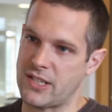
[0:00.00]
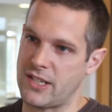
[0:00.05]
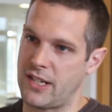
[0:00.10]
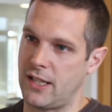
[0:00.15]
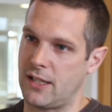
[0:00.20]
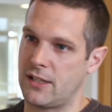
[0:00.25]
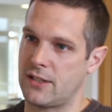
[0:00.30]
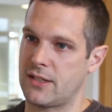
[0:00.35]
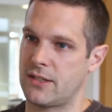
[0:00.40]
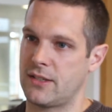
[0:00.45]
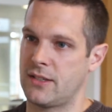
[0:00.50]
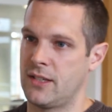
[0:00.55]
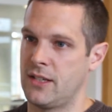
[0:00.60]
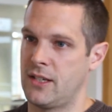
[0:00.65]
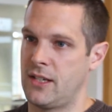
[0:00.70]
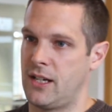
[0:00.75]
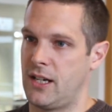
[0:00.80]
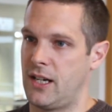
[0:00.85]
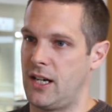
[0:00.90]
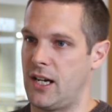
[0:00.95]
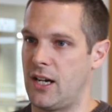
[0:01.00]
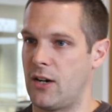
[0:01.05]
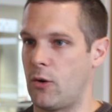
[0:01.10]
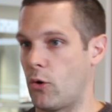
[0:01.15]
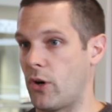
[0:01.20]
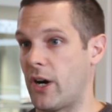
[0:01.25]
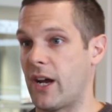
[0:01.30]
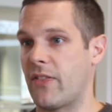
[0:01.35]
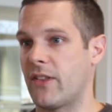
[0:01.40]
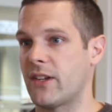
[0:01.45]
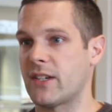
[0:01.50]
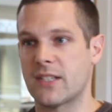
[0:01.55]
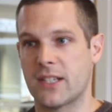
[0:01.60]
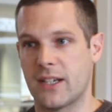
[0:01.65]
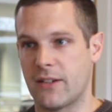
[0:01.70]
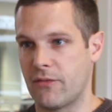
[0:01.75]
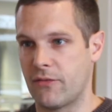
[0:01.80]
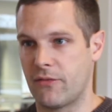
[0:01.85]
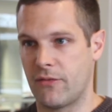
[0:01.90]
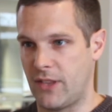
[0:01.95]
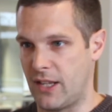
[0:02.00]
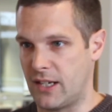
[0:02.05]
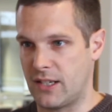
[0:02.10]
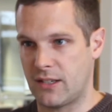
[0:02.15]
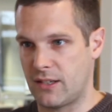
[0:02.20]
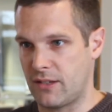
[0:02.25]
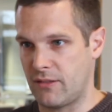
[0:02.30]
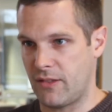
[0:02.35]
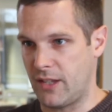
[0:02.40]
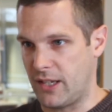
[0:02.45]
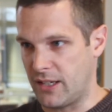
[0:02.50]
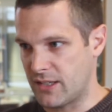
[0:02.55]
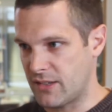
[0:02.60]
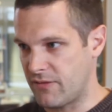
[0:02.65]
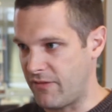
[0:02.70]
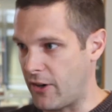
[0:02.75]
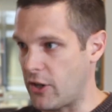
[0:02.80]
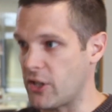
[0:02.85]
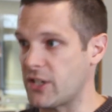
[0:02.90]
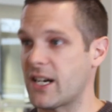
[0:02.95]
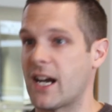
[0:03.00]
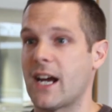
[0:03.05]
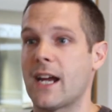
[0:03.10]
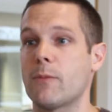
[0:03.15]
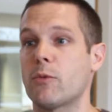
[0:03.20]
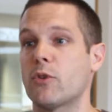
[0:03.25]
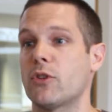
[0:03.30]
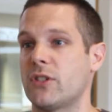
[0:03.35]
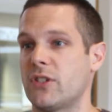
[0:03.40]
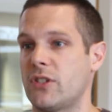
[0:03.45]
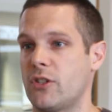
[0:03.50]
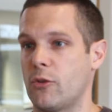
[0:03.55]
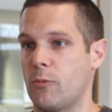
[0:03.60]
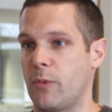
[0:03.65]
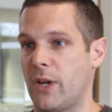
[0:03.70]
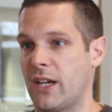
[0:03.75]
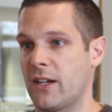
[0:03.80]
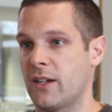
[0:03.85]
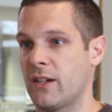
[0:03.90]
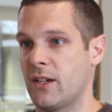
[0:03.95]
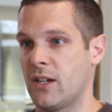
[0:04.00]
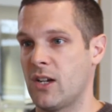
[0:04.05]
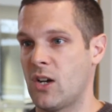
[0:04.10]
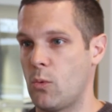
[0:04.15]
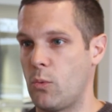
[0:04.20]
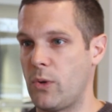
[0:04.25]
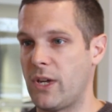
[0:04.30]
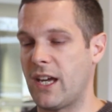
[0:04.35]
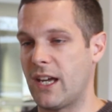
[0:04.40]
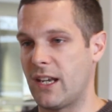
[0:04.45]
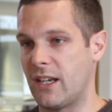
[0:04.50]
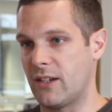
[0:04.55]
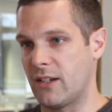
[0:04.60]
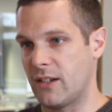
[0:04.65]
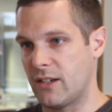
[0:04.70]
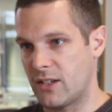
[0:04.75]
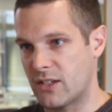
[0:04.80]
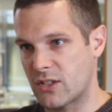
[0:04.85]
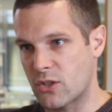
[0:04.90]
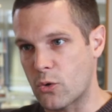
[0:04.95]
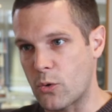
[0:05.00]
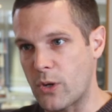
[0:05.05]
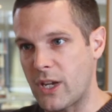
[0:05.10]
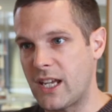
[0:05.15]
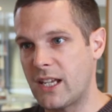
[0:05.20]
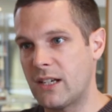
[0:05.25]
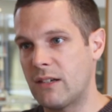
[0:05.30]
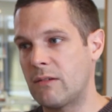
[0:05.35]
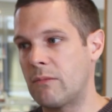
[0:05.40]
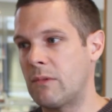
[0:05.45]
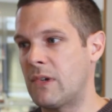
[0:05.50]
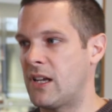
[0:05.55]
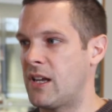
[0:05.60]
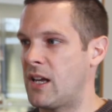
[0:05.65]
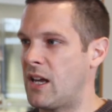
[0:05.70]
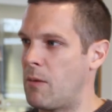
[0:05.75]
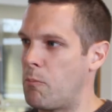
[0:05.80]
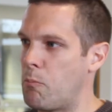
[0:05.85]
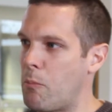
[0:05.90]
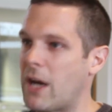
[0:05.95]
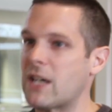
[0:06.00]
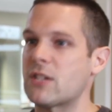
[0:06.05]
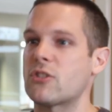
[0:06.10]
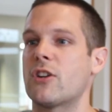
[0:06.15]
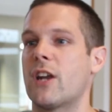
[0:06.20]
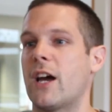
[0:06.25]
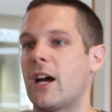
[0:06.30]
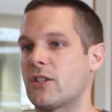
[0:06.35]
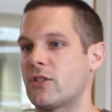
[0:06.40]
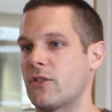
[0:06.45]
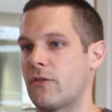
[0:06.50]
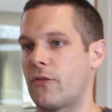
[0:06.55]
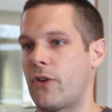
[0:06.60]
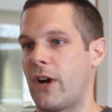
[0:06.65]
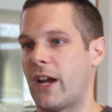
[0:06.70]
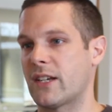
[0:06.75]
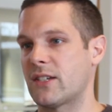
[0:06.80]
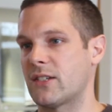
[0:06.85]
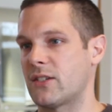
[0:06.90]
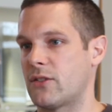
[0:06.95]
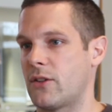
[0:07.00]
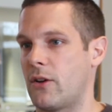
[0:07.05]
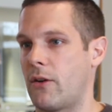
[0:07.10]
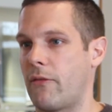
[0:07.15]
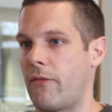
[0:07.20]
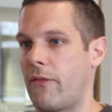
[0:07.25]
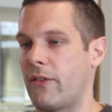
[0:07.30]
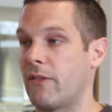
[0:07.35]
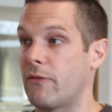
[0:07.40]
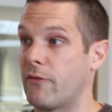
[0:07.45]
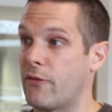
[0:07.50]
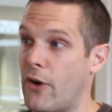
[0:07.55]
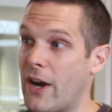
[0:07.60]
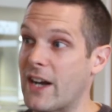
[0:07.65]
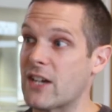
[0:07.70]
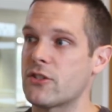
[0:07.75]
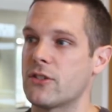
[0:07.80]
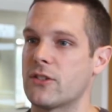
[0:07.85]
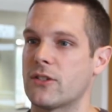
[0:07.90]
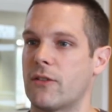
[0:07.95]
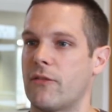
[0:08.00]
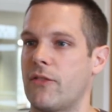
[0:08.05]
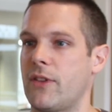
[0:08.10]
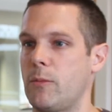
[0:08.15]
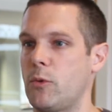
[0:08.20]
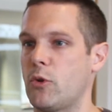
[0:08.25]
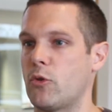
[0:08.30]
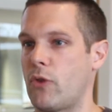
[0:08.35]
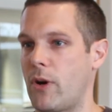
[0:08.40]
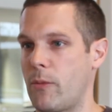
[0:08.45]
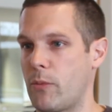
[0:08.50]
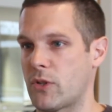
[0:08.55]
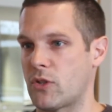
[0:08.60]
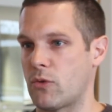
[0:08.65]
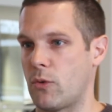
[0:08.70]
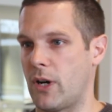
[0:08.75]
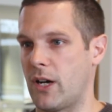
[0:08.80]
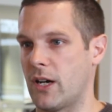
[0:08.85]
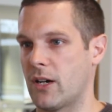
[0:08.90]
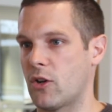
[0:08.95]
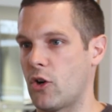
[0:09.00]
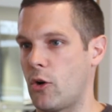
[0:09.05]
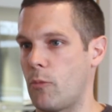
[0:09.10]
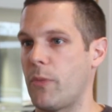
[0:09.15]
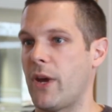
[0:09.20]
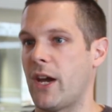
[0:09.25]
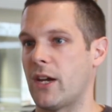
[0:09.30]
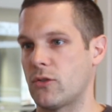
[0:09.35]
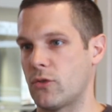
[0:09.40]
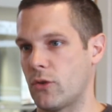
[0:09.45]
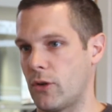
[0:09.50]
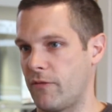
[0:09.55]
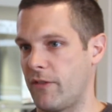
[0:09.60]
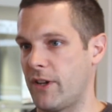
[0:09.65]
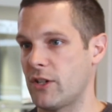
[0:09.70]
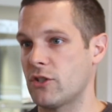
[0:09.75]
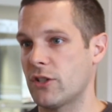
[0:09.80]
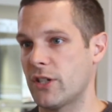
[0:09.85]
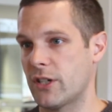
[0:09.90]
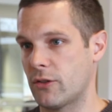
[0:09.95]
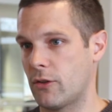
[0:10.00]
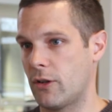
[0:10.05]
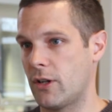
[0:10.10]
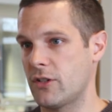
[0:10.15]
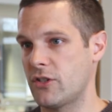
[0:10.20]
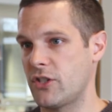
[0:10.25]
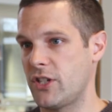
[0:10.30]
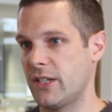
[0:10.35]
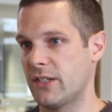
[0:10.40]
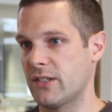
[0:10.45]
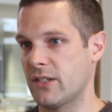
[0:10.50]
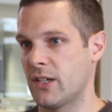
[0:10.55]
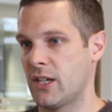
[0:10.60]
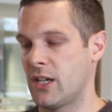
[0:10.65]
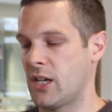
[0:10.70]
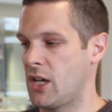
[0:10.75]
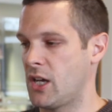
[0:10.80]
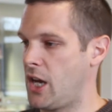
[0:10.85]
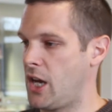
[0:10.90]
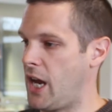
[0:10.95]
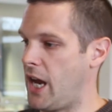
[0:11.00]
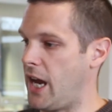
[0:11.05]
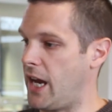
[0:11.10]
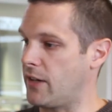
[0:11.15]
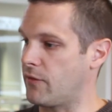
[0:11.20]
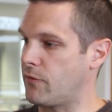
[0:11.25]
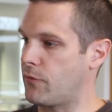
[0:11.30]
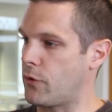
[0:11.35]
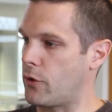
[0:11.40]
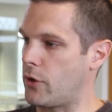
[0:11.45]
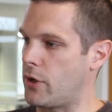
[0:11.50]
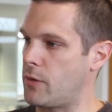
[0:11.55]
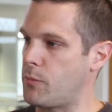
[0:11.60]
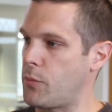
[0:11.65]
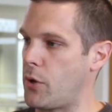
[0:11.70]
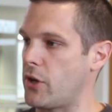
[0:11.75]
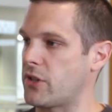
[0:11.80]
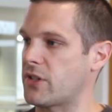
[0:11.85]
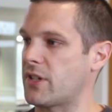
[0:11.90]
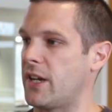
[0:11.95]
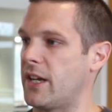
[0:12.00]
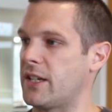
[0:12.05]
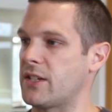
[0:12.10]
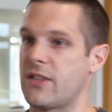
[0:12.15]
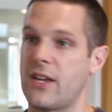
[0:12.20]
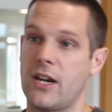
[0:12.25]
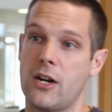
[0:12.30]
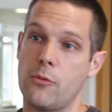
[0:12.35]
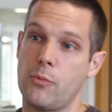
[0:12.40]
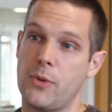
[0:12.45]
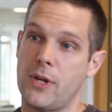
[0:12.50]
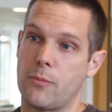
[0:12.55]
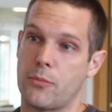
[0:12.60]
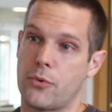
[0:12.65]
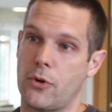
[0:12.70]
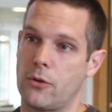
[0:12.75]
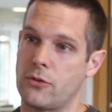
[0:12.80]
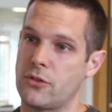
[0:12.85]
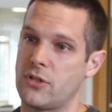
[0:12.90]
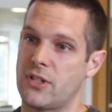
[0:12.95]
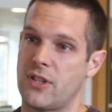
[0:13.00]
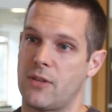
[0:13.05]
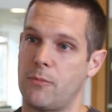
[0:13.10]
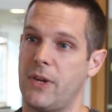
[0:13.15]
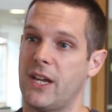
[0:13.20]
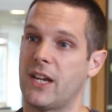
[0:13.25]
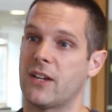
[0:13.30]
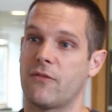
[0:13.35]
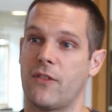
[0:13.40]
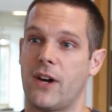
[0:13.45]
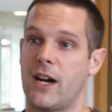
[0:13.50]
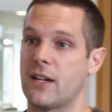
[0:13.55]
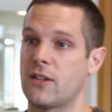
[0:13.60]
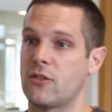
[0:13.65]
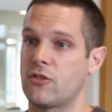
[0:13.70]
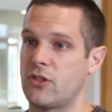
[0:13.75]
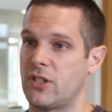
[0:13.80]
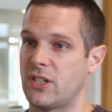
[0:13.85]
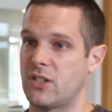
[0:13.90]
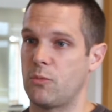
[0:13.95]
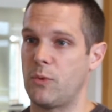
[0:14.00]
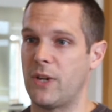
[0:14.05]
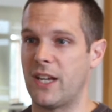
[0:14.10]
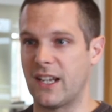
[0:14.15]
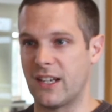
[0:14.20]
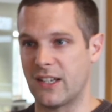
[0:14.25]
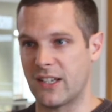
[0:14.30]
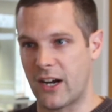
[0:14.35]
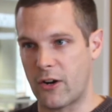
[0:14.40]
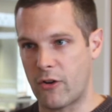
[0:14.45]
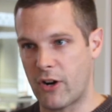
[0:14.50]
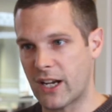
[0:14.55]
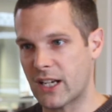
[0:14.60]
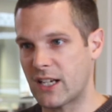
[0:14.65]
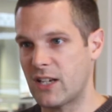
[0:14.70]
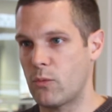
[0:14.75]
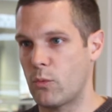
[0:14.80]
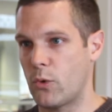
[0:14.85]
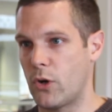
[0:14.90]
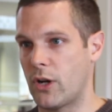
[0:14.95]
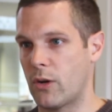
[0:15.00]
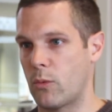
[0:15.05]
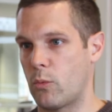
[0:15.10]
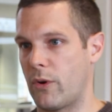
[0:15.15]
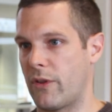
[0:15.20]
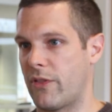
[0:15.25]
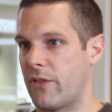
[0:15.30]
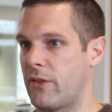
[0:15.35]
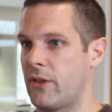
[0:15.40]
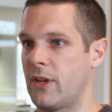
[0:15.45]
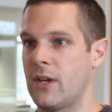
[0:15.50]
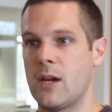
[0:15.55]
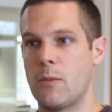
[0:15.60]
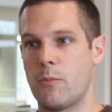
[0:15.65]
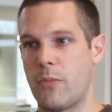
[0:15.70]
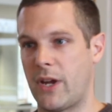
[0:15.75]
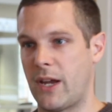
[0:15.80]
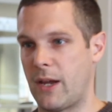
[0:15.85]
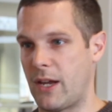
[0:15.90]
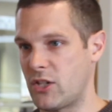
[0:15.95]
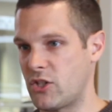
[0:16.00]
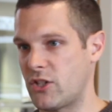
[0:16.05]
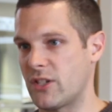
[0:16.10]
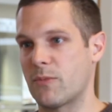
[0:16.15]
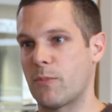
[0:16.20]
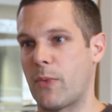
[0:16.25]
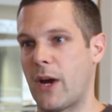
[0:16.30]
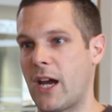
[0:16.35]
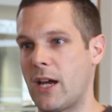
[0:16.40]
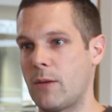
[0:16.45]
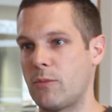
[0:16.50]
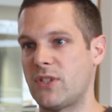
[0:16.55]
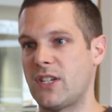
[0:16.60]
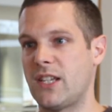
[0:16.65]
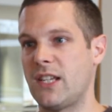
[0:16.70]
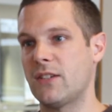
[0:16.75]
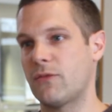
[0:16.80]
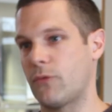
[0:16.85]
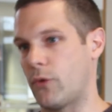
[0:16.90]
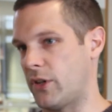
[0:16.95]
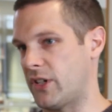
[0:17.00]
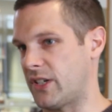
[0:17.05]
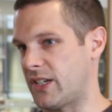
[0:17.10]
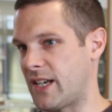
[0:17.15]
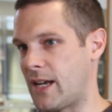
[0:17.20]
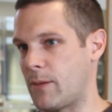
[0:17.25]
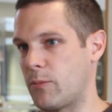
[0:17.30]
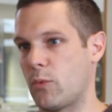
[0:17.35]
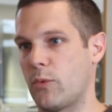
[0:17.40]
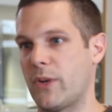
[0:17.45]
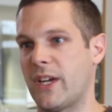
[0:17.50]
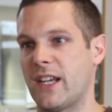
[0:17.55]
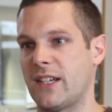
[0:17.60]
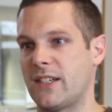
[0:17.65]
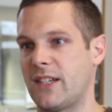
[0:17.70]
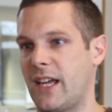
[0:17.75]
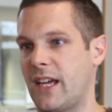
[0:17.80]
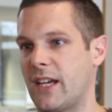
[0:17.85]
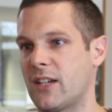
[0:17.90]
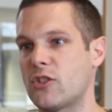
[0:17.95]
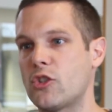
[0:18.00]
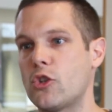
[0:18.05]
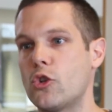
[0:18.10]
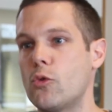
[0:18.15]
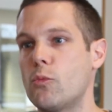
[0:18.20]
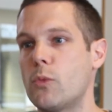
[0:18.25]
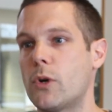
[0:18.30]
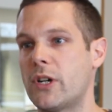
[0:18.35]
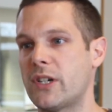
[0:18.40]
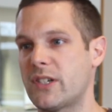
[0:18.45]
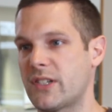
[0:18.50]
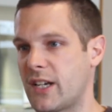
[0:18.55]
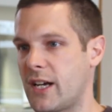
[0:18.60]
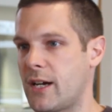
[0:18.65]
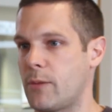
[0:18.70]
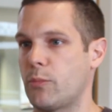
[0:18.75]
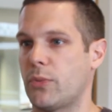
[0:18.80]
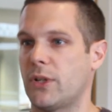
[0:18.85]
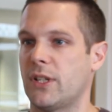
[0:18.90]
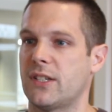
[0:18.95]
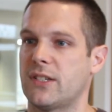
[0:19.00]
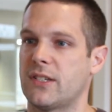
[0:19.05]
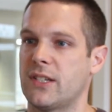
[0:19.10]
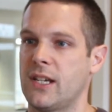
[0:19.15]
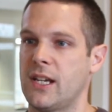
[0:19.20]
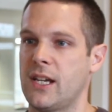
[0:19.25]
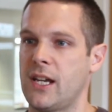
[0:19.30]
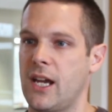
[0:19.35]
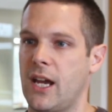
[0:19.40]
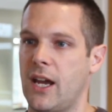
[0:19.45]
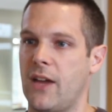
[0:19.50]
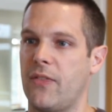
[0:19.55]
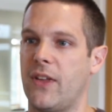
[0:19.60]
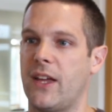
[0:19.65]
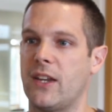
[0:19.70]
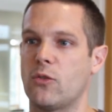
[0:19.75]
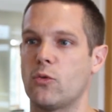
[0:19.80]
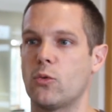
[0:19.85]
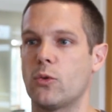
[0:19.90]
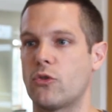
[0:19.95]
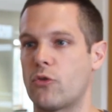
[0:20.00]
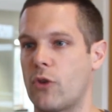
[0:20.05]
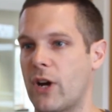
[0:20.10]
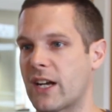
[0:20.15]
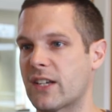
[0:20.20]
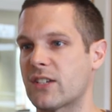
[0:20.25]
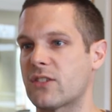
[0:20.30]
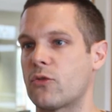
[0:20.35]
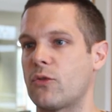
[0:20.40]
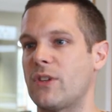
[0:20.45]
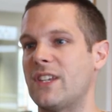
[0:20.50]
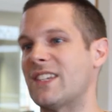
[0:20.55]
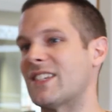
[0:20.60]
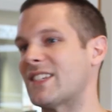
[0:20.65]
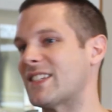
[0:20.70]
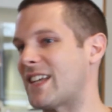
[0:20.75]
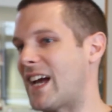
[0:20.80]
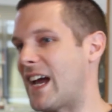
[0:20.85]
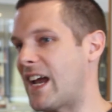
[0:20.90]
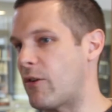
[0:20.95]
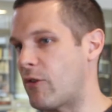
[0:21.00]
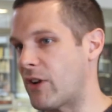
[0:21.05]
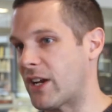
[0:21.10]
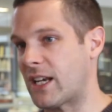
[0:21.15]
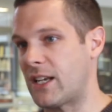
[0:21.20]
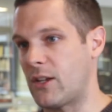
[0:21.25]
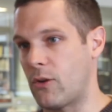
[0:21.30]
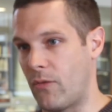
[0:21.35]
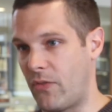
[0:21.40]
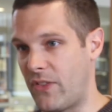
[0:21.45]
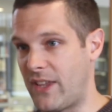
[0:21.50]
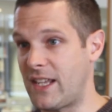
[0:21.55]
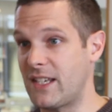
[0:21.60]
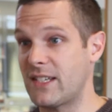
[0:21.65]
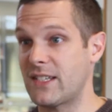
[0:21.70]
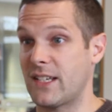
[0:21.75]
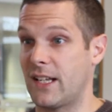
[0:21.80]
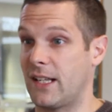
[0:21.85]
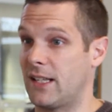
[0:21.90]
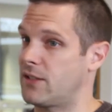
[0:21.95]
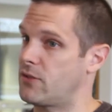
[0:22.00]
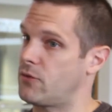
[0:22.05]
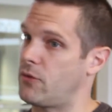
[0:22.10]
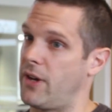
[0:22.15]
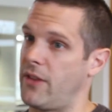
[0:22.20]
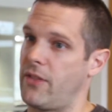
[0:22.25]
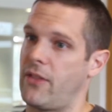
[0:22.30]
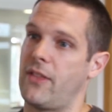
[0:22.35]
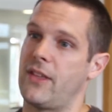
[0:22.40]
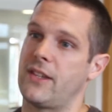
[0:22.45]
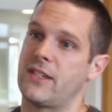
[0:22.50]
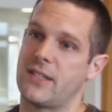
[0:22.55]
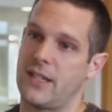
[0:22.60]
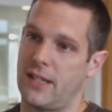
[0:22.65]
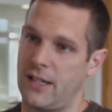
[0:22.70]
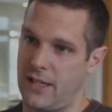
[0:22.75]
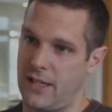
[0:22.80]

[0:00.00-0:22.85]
cells or other stuff it's very time consuming, we can screen much larger fractions of the immune repertoire compared to conventional technologies. And for personalized therapy approaches, the big advantage is we can directly work with patients' biopsies. For example, we can take tumor samples and then do drug screens directly on these cells rather than cell